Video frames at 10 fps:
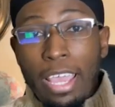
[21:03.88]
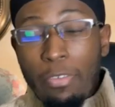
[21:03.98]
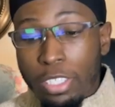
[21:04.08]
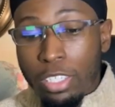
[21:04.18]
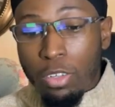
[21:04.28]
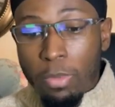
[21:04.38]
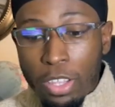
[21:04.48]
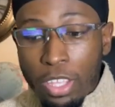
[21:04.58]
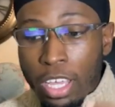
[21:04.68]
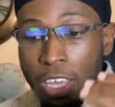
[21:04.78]
every single
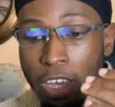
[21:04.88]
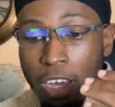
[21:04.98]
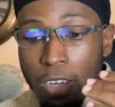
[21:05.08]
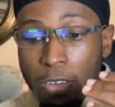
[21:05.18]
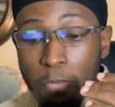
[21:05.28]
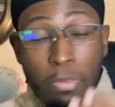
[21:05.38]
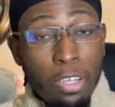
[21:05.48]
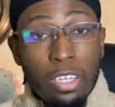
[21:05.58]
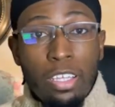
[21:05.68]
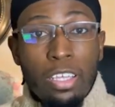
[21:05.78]
month,
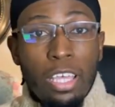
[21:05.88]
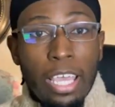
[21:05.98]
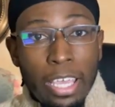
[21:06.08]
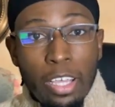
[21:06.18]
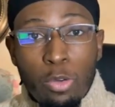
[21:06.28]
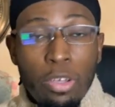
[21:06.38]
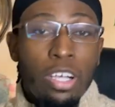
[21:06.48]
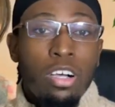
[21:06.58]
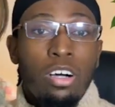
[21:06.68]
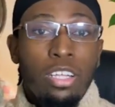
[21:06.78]
book a
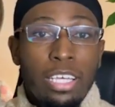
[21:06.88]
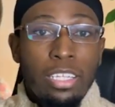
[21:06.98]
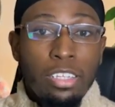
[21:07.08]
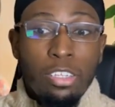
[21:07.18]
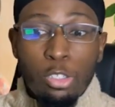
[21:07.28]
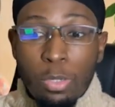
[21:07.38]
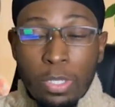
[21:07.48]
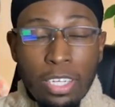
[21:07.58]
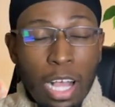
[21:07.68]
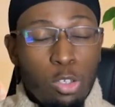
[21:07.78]
quick call in the
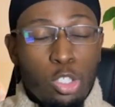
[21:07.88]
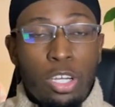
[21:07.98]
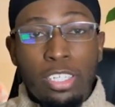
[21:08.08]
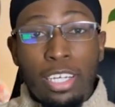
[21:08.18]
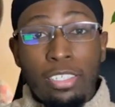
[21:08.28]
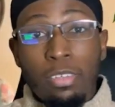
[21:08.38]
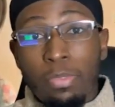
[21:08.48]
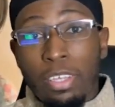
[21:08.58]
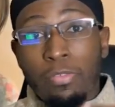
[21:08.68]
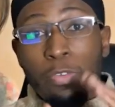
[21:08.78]
description. I'll strategize
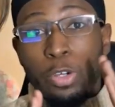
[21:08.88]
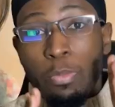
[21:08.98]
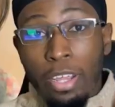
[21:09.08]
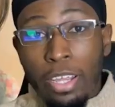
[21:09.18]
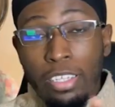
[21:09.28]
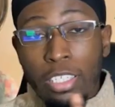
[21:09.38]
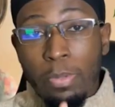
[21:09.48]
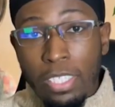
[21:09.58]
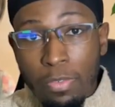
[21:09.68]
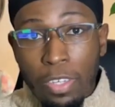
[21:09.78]
something for your brand
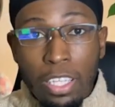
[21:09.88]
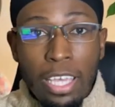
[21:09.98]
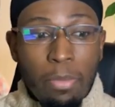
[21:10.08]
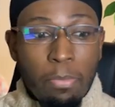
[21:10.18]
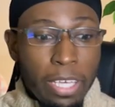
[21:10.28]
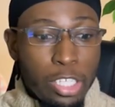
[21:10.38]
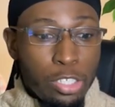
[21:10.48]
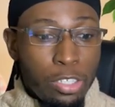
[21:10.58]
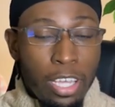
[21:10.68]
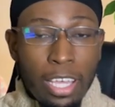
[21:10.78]
specifically and make
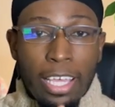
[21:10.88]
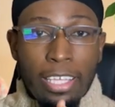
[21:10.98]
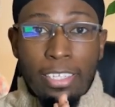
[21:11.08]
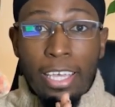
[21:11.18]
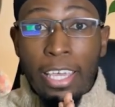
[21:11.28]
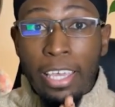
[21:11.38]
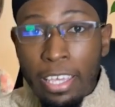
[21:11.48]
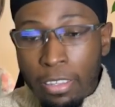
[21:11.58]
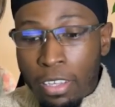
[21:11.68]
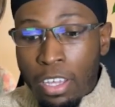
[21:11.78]
sure it's a
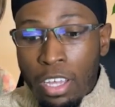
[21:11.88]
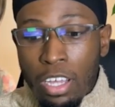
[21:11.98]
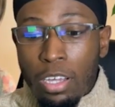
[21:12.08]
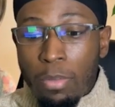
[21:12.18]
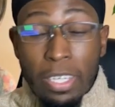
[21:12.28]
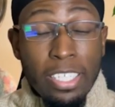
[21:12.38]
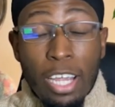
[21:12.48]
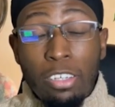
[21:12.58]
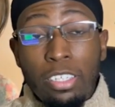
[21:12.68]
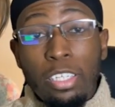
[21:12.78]
hit. It's
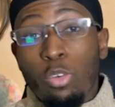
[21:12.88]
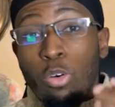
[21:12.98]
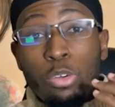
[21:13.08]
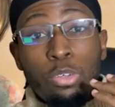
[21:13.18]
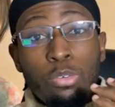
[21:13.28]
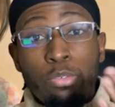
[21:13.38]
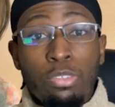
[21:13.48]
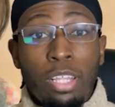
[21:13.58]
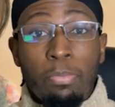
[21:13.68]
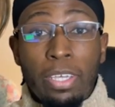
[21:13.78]
guaranteed, or you do
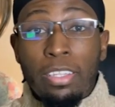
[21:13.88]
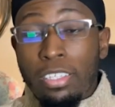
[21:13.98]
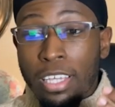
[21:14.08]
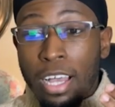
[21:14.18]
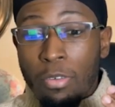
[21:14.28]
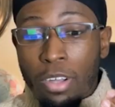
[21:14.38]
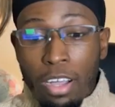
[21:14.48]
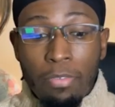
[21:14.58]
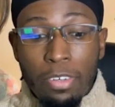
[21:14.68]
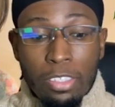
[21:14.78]
not pay. This is how
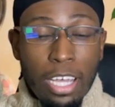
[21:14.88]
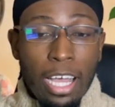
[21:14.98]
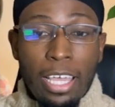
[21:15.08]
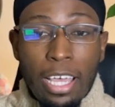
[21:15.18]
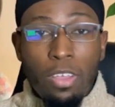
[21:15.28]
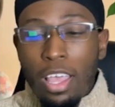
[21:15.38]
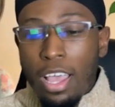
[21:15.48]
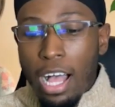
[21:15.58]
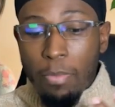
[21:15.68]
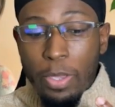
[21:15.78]
confident I am.
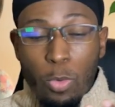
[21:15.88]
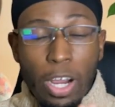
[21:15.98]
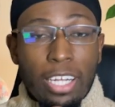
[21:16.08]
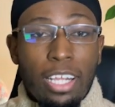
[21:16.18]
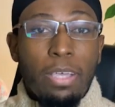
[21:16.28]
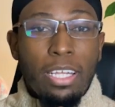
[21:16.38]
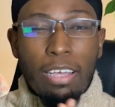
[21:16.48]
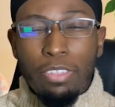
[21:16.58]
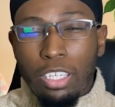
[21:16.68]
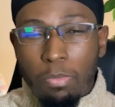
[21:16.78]
I'll be your right hand man.
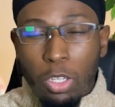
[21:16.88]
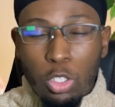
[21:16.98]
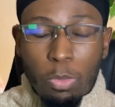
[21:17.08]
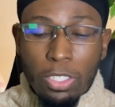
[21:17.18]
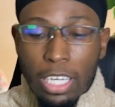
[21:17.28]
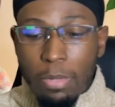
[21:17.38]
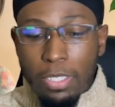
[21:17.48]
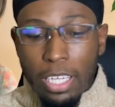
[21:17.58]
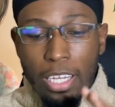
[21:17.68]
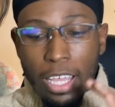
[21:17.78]
I've done it multiple
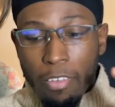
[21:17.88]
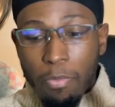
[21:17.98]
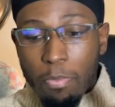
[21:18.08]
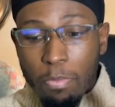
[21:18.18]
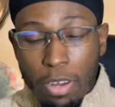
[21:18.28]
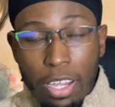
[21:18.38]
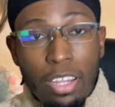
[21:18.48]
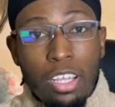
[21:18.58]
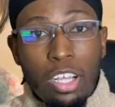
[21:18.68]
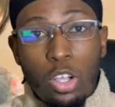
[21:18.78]
times and helped
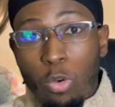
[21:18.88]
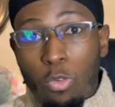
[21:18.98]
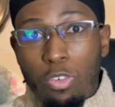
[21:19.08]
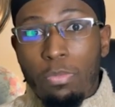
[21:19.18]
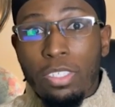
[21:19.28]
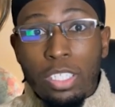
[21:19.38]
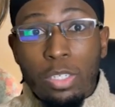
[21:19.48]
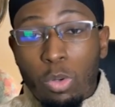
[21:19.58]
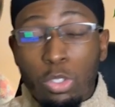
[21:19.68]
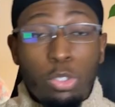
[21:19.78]
brands go from
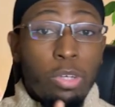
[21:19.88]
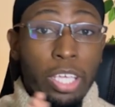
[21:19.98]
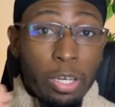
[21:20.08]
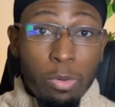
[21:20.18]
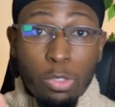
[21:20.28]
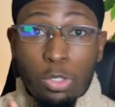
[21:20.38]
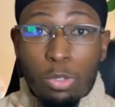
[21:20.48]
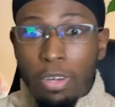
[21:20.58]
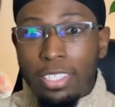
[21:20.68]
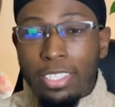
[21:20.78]
0 to hero. So
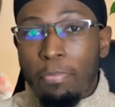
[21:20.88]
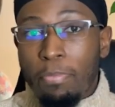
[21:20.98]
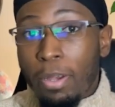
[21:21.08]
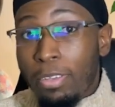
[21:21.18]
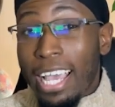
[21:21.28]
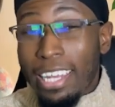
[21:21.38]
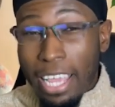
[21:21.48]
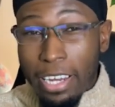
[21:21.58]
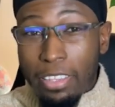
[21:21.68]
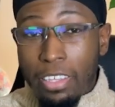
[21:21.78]
brands that barely had
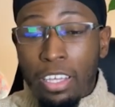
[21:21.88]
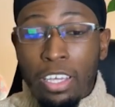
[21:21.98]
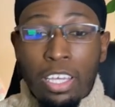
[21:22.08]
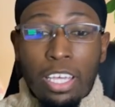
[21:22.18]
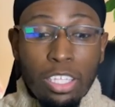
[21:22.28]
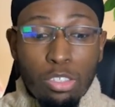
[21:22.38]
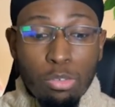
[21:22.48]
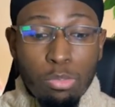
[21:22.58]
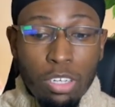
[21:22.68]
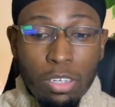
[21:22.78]
anything
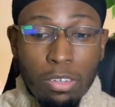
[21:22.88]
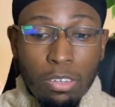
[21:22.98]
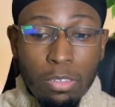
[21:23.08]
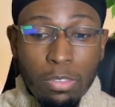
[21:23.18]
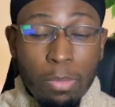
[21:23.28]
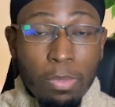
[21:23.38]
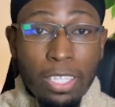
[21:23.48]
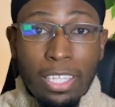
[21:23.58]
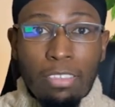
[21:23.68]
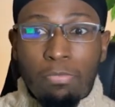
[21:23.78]
into
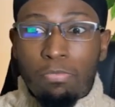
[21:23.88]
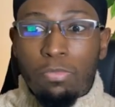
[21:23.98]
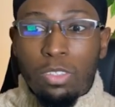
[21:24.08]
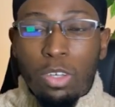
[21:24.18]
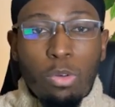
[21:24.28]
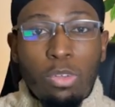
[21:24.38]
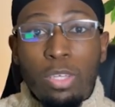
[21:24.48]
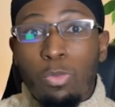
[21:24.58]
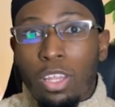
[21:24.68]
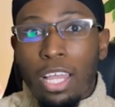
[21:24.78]
something that not
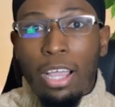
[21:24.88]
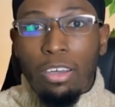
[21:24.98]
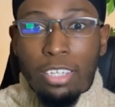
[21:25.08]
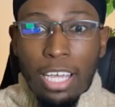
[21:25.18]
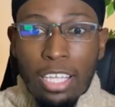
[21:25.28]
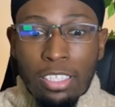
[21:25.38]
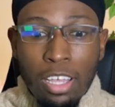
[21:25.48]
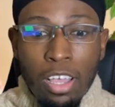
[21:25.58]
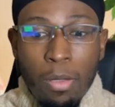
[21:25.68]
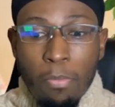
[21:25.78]
only rely on ads,
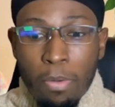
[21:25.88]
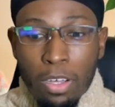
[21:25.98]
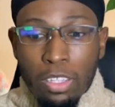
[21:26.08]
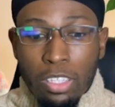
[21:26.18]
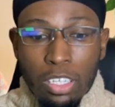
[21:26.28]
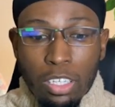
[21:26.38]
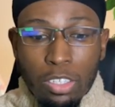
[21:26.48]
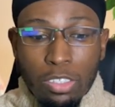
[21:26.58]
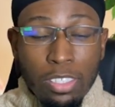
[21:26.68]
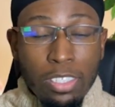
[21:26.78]
but
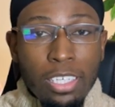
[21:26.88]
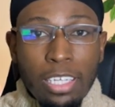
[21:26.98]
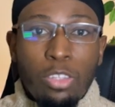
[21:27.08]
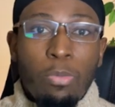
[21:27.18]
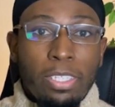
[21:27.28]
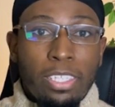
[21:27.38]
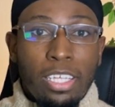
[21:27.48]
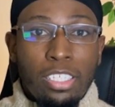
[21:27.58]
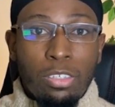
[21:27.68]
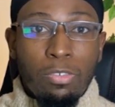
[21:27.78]
see the
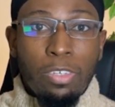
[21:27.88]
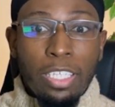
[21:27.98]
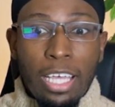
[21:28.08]
potential of it